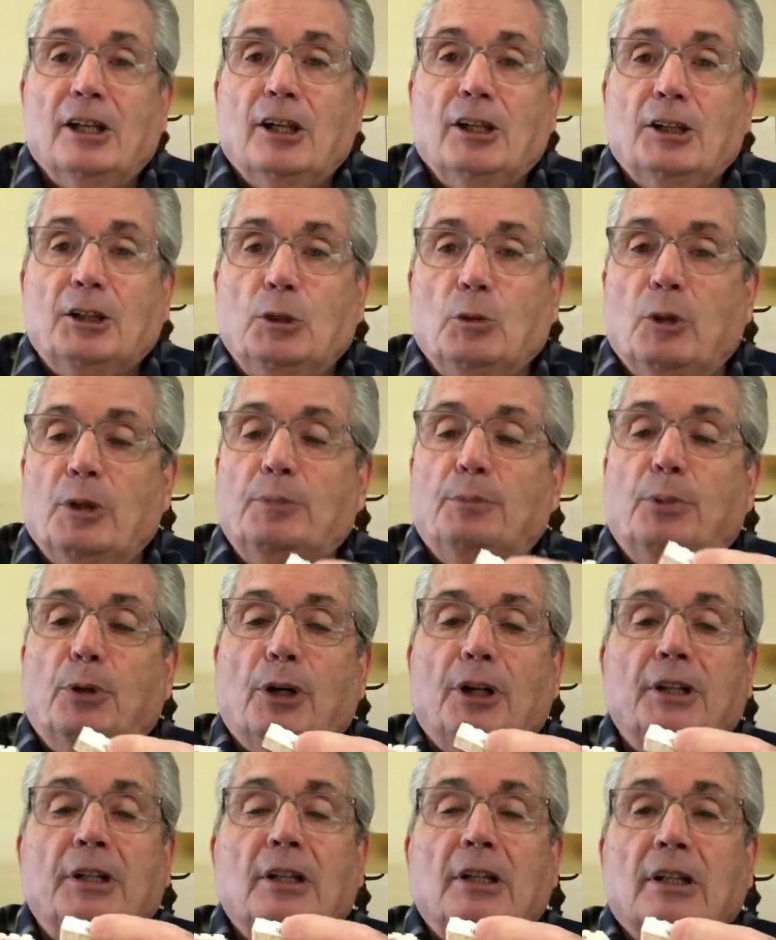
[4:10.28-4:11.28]
You wouldn't
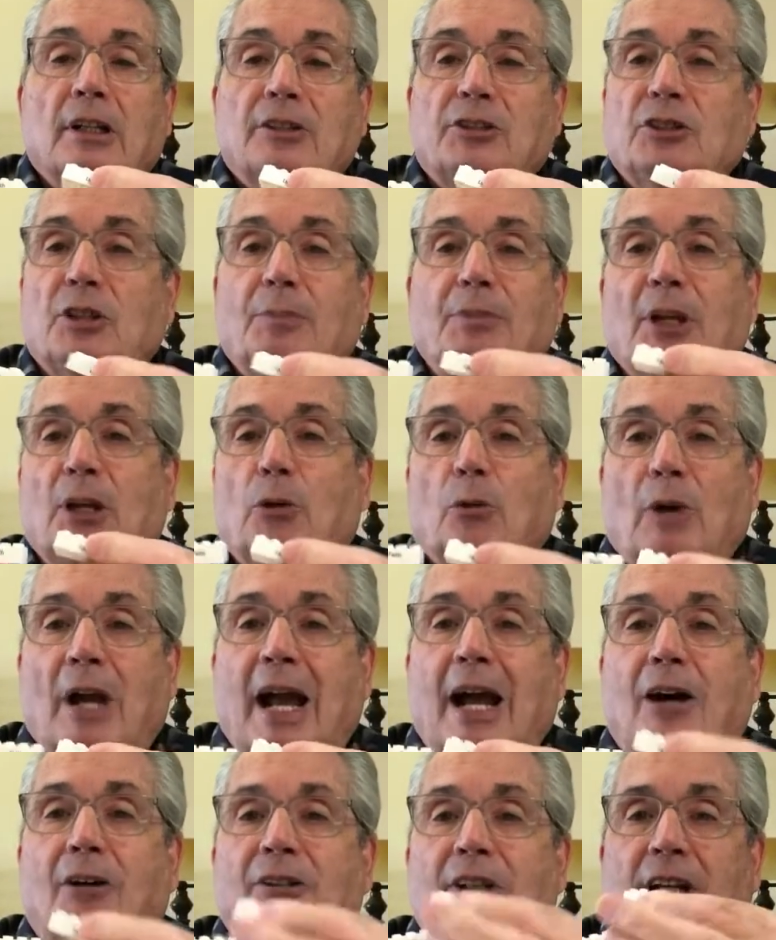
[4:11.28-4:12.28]
put something
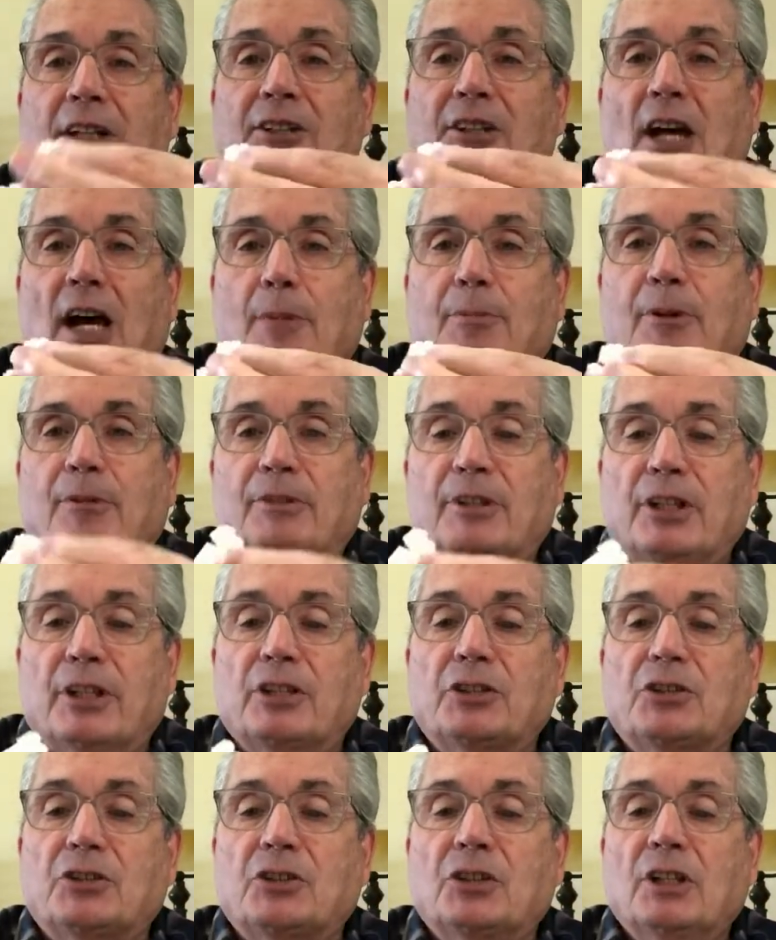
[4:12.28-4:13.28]
round on top of
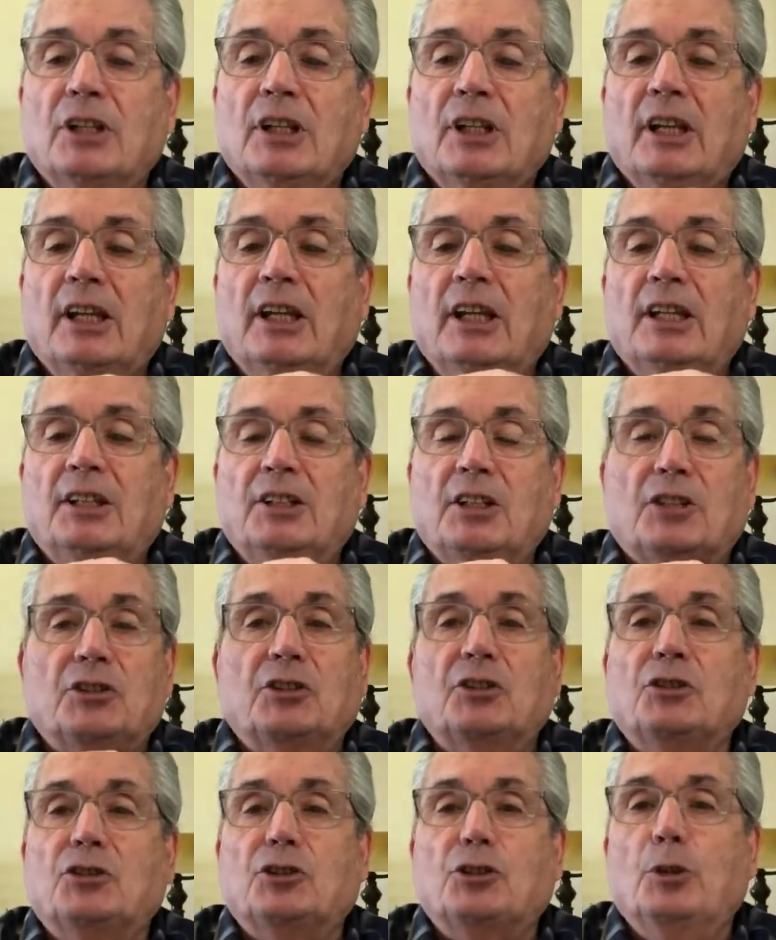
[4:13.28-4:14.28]
this. It
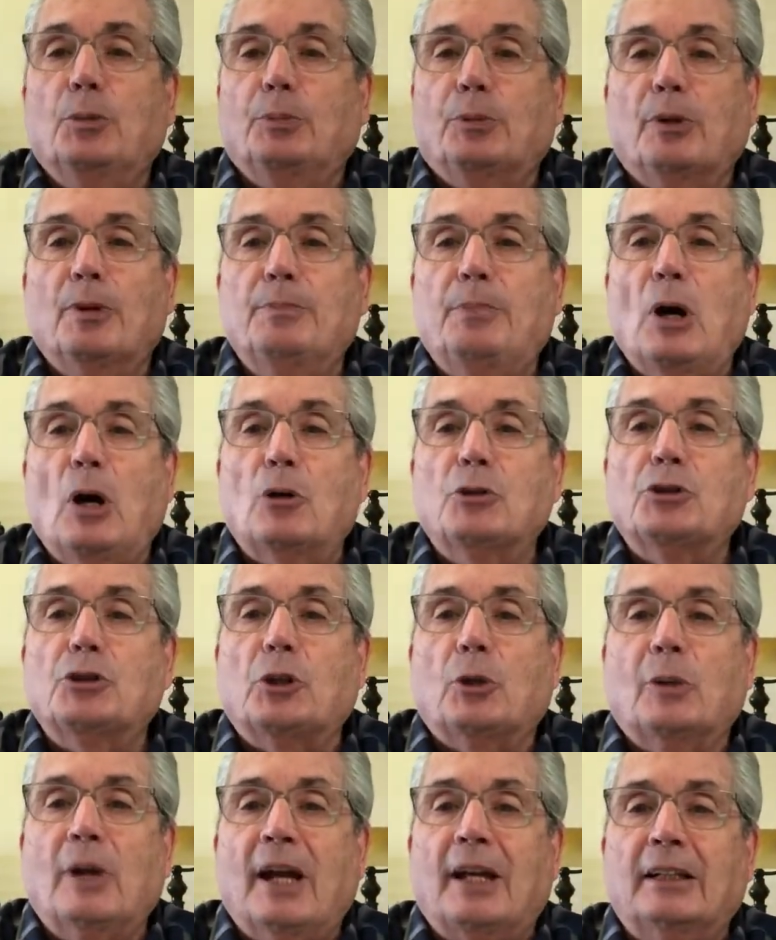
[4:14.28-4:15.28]
doesn't superimpose
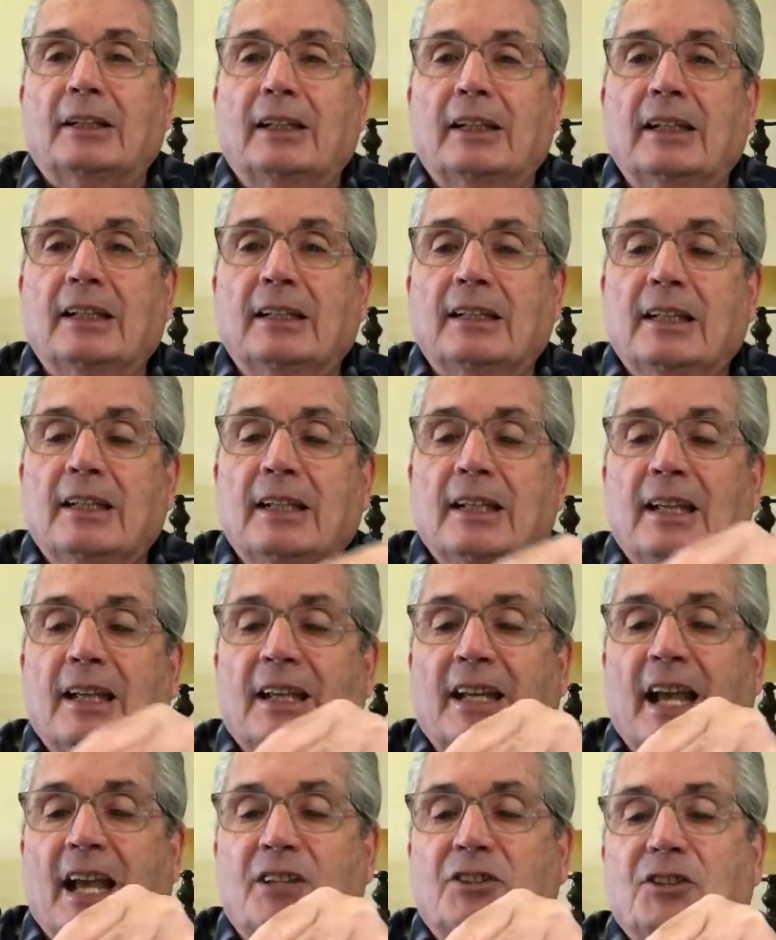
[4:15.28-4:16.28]
correctly. It
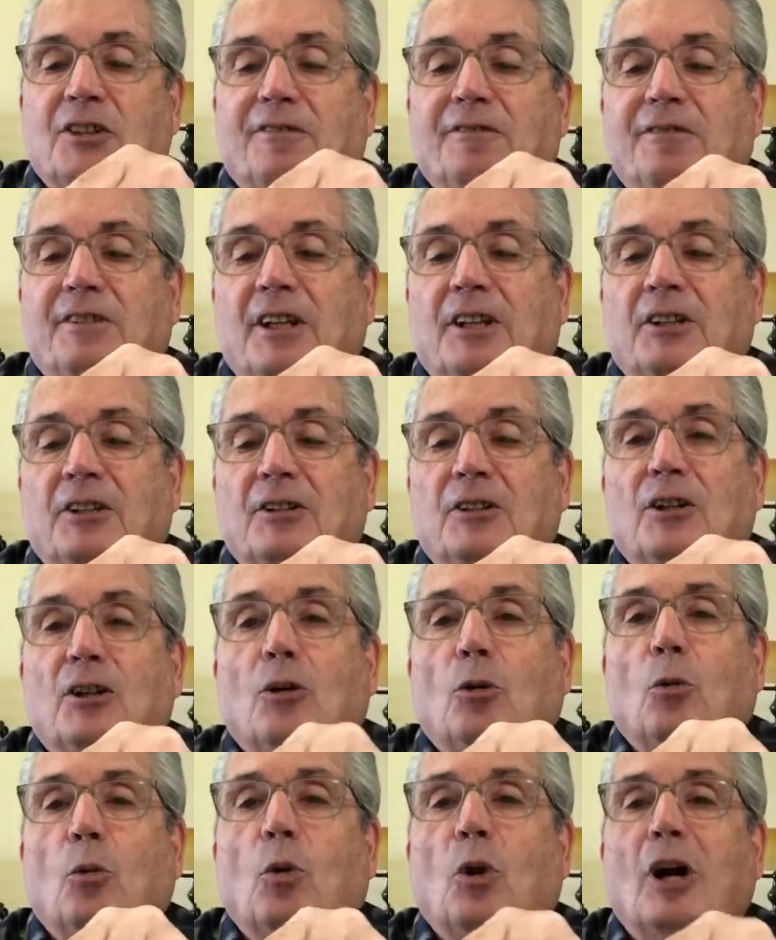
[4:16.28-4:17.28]
has to fit
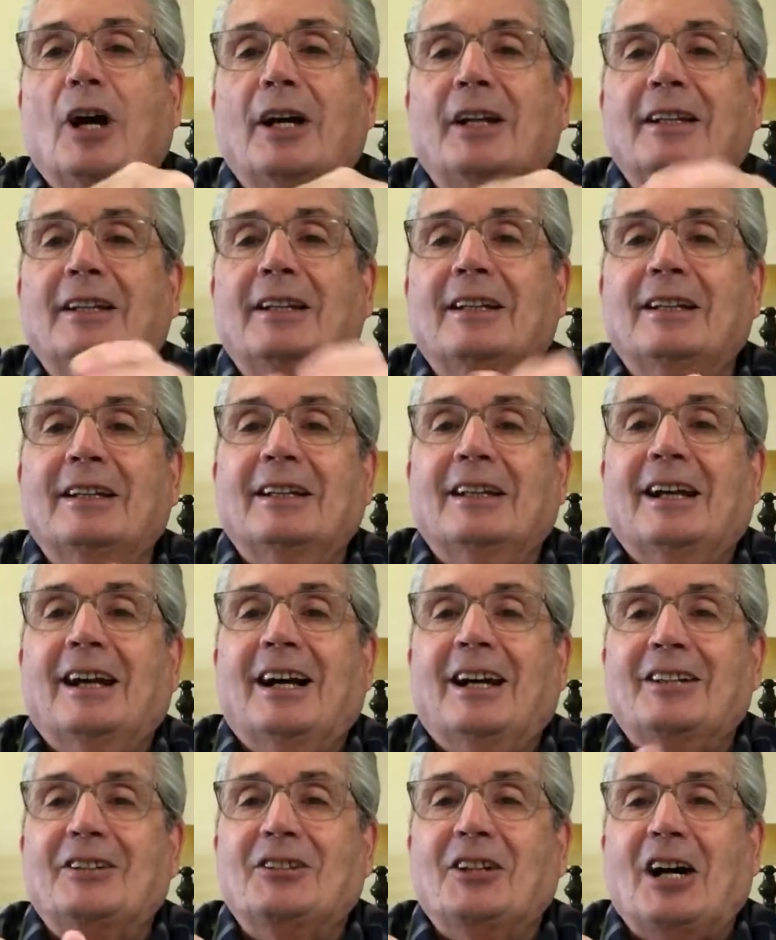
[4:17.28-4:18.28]
one
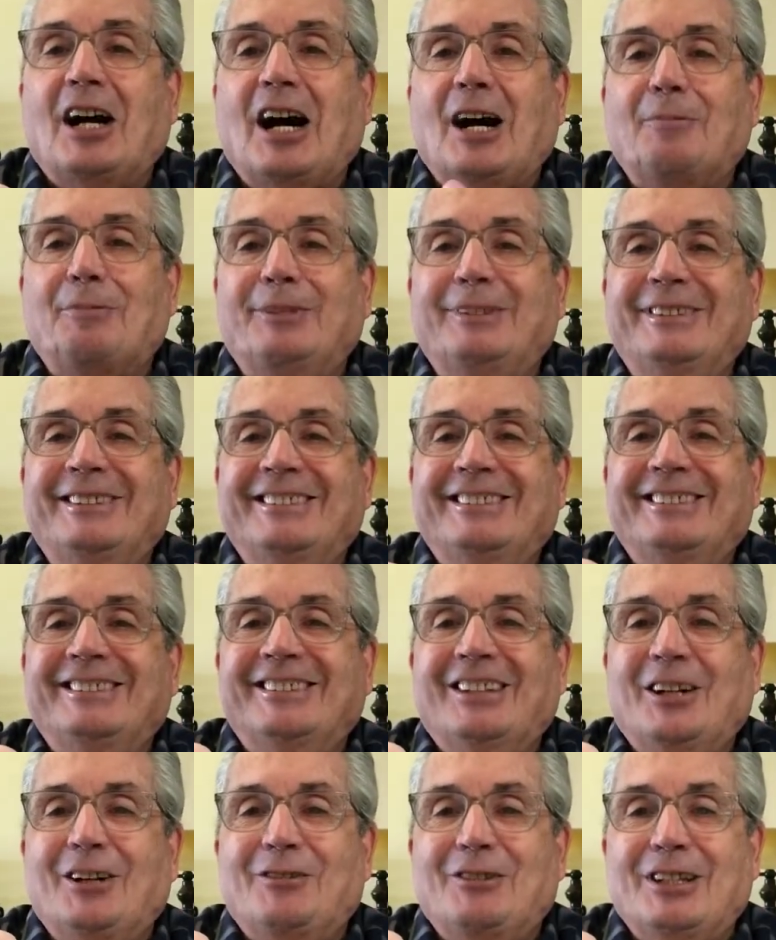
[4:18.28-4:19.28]
on top
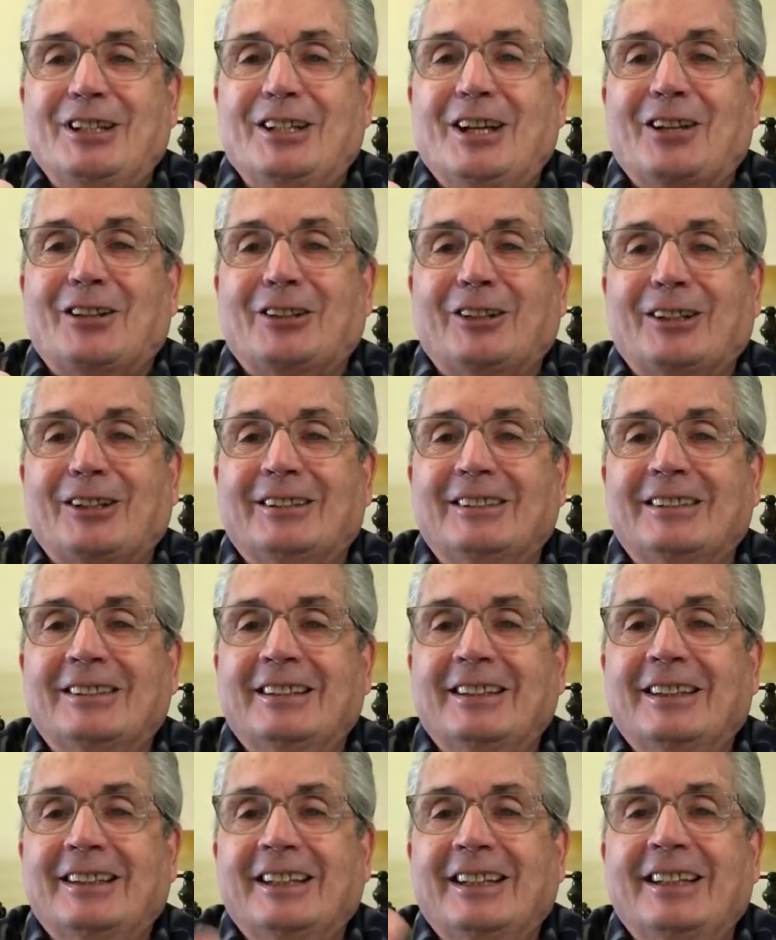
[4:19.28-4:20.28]
of the other.
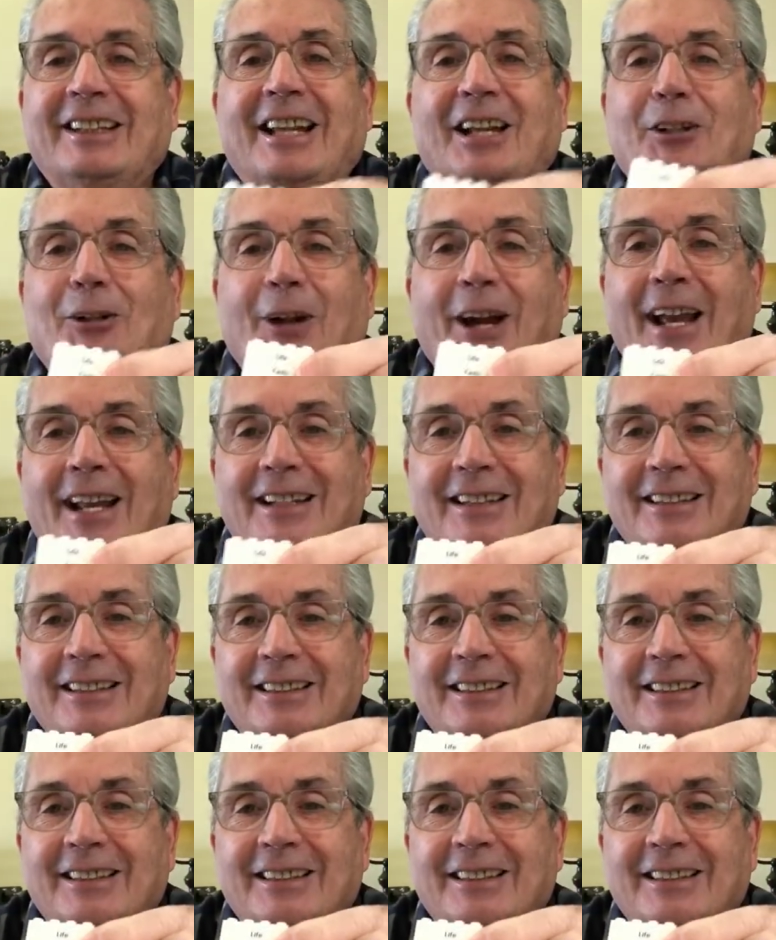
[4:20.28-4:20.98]
Isn't that great?